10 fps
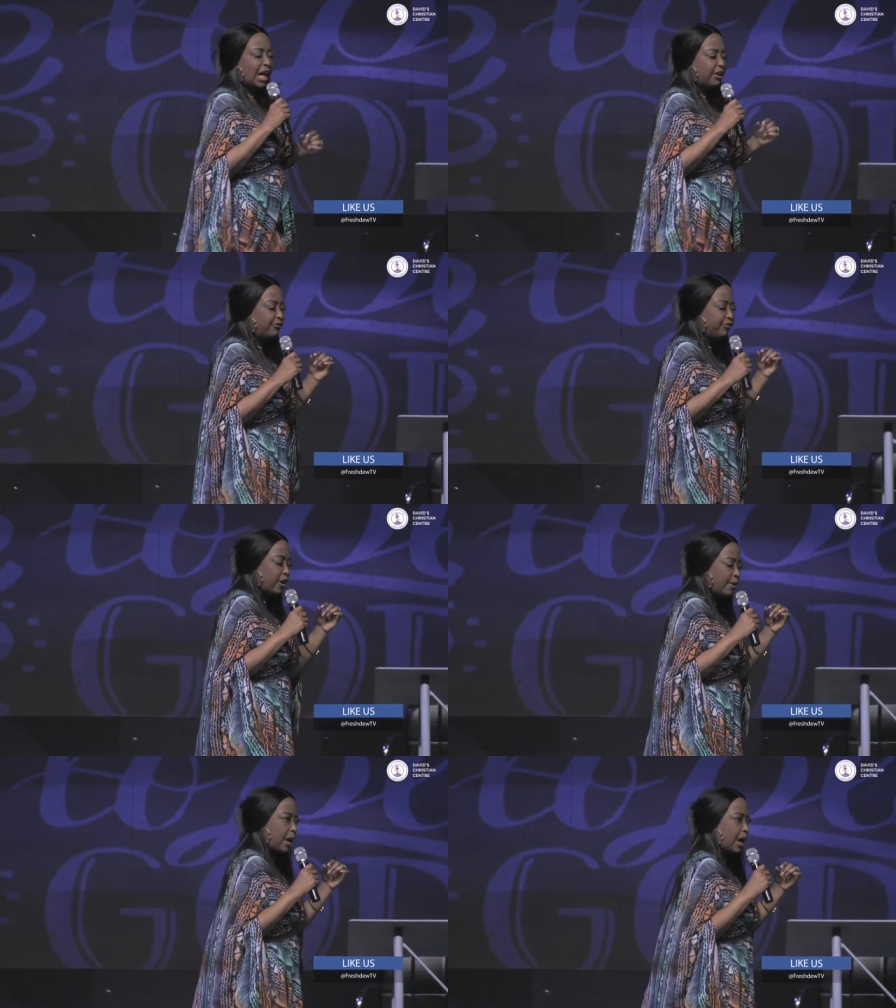That
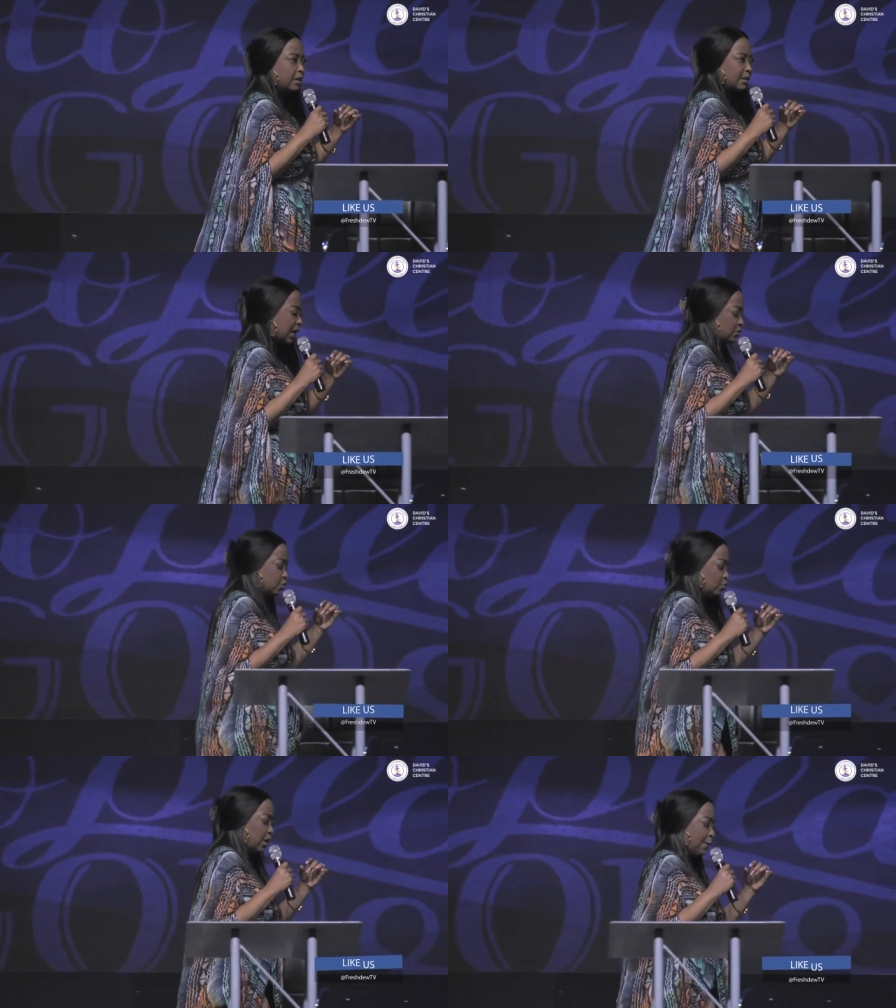verb, uh, that
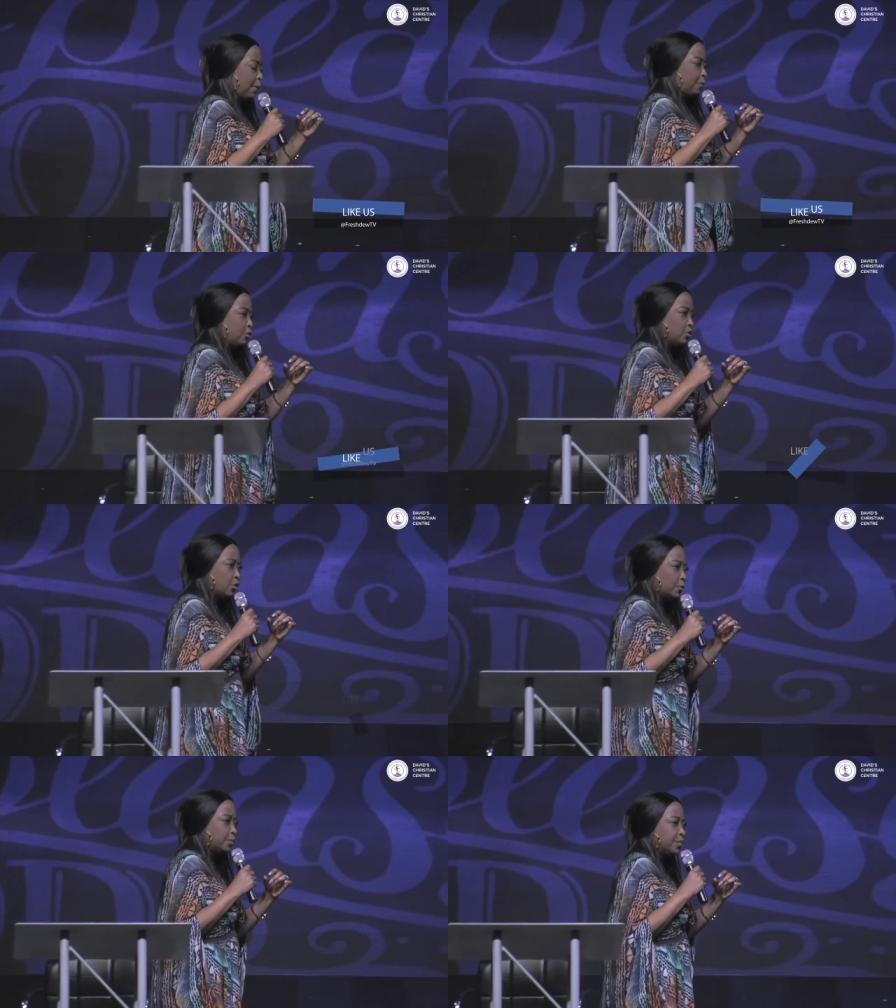
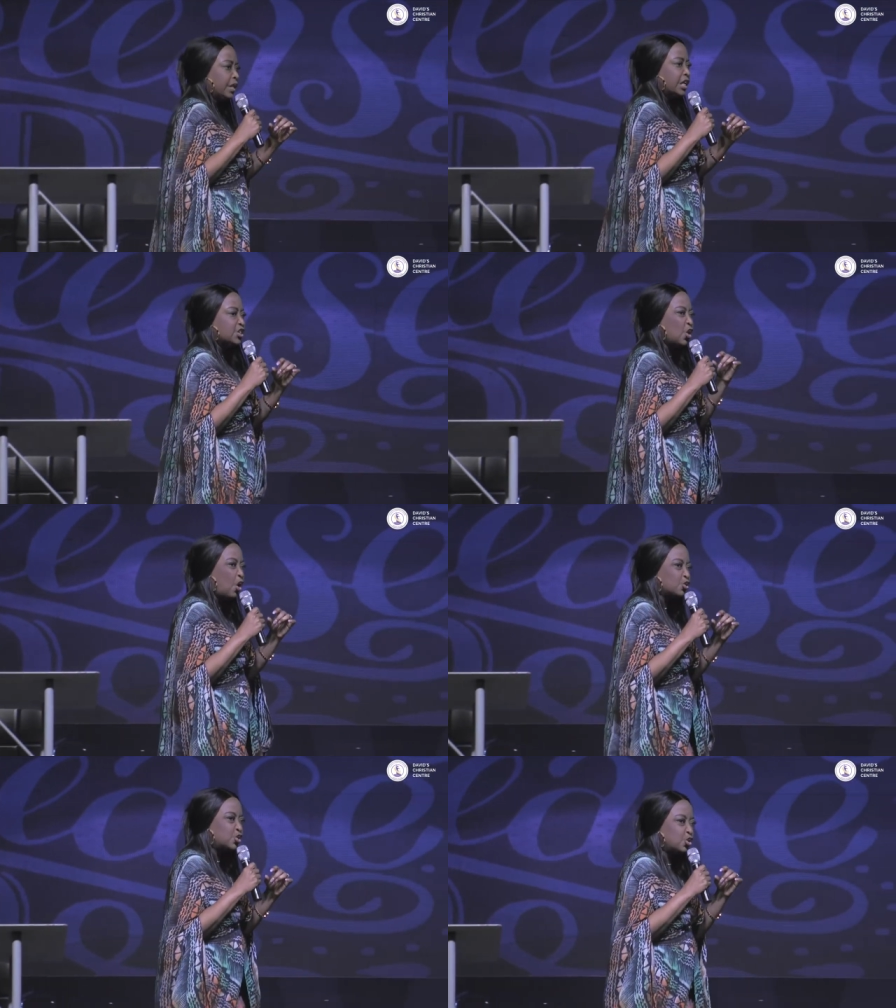apopluno, is
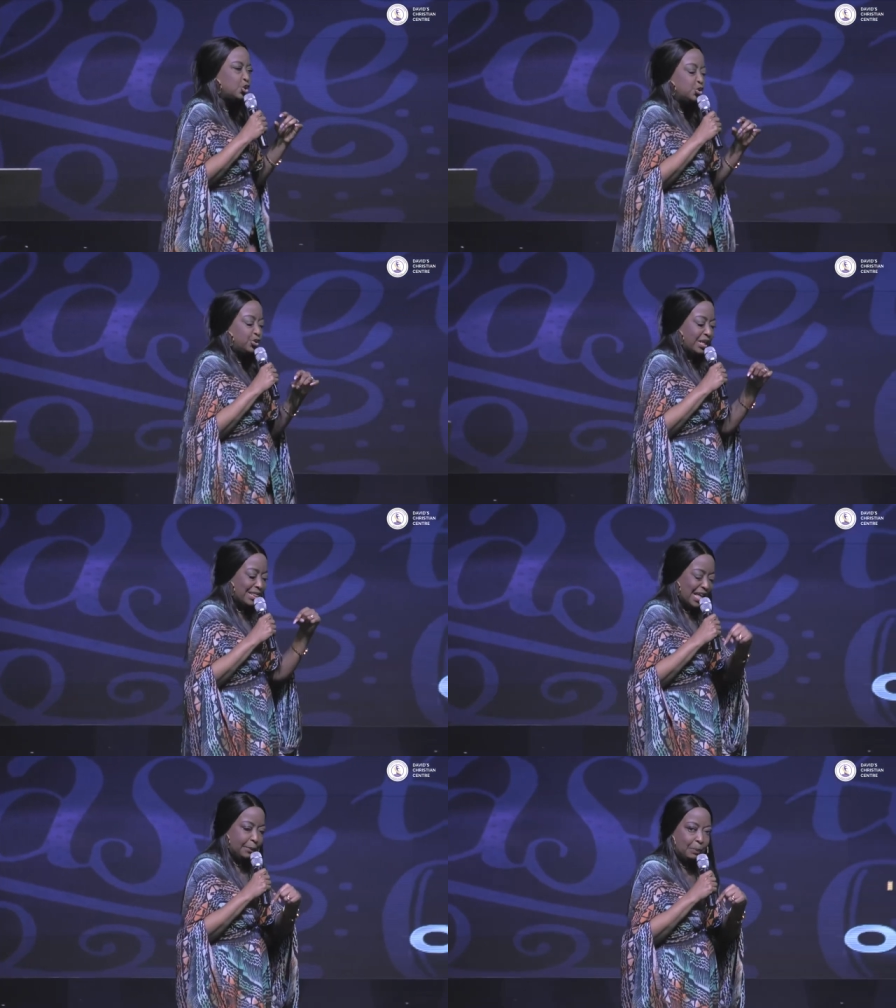also
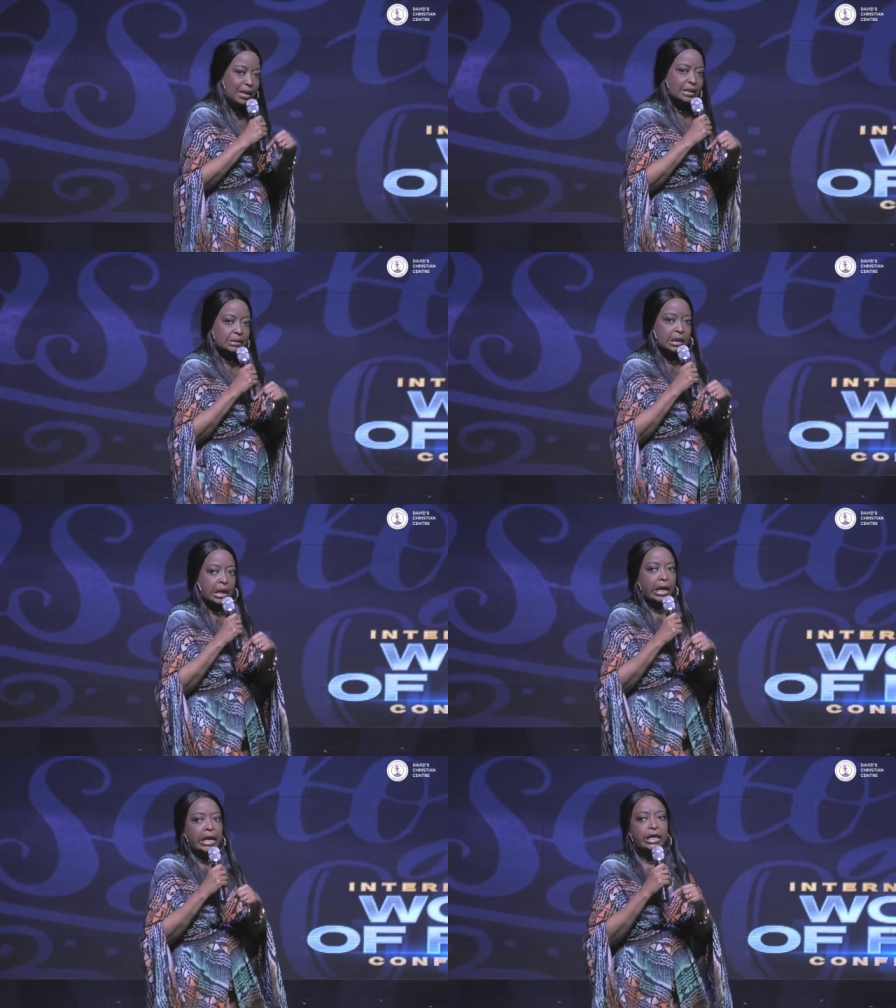used in that place
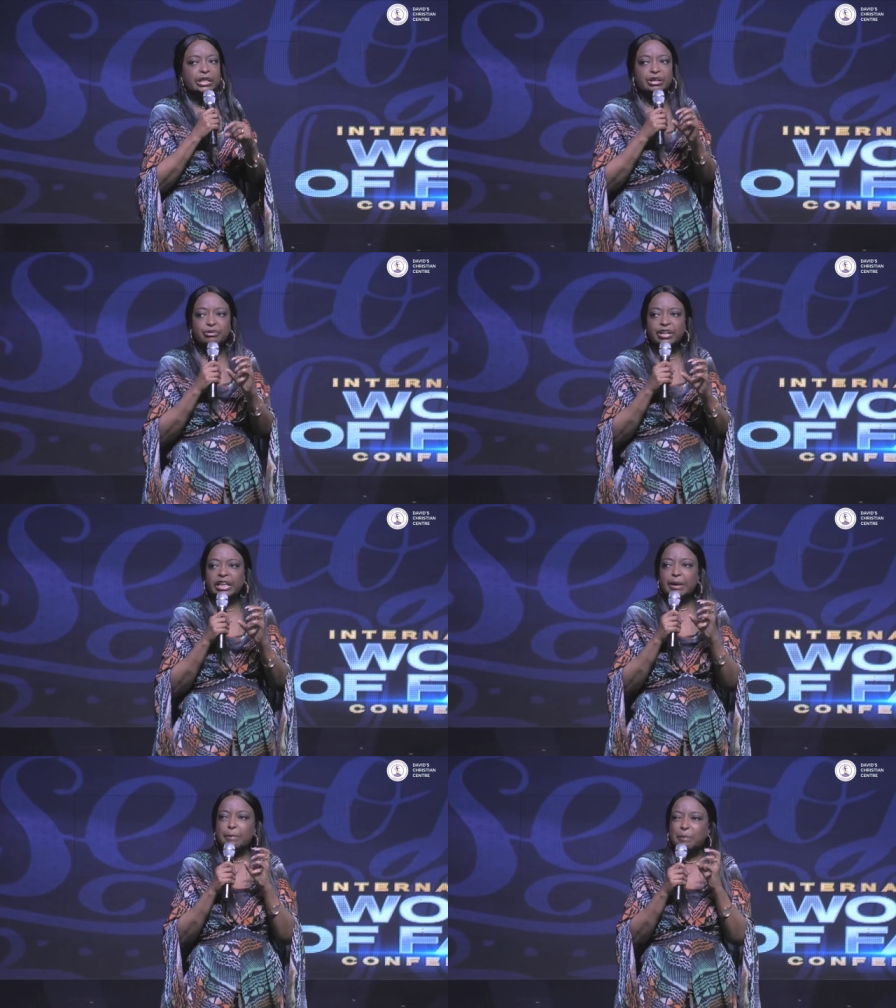in the
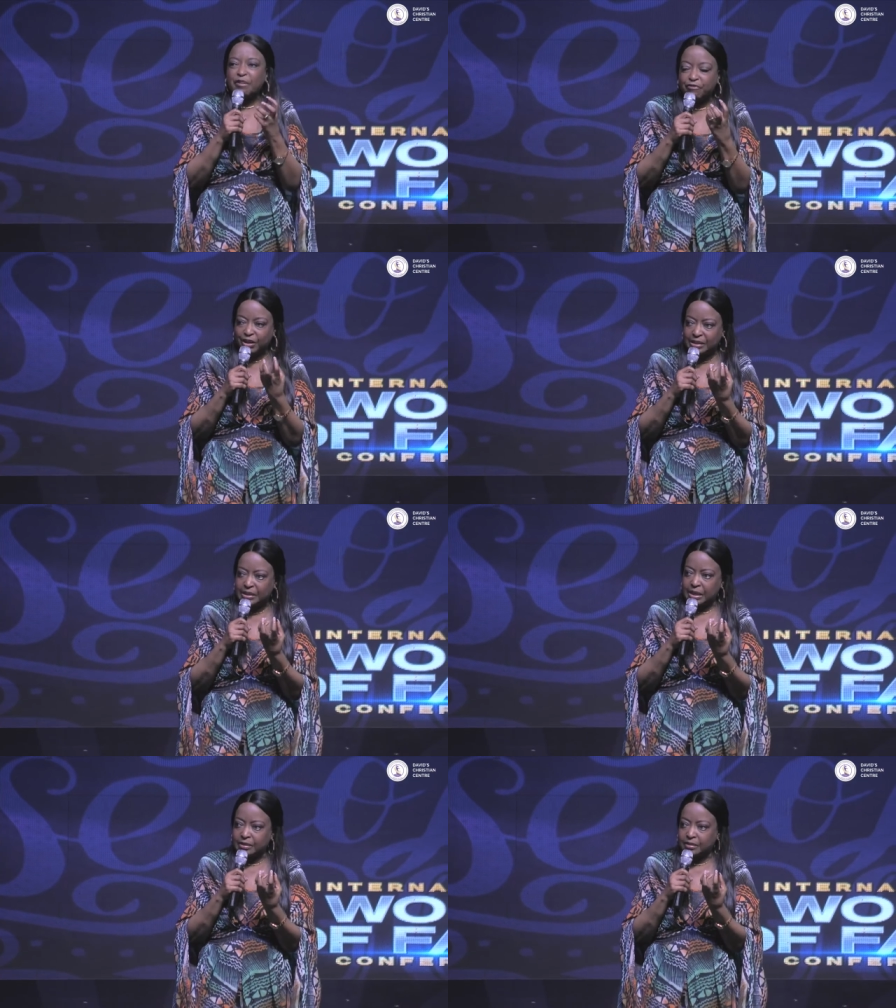Greek
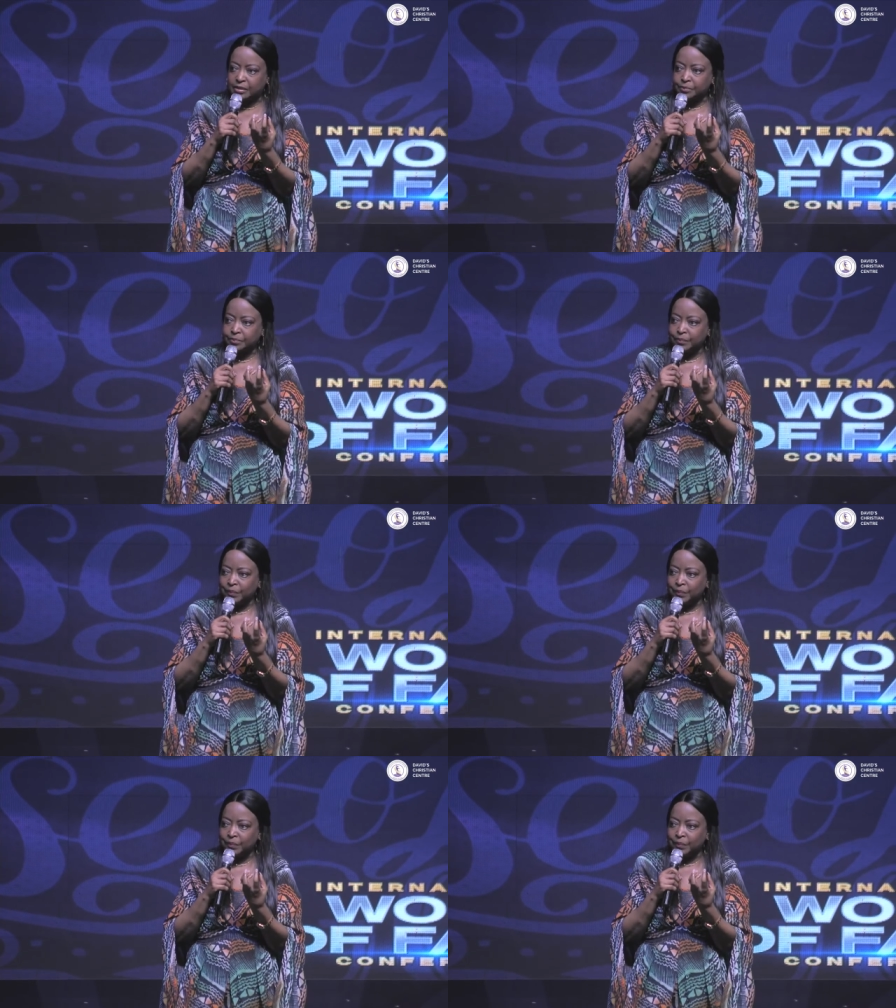imperfect tense.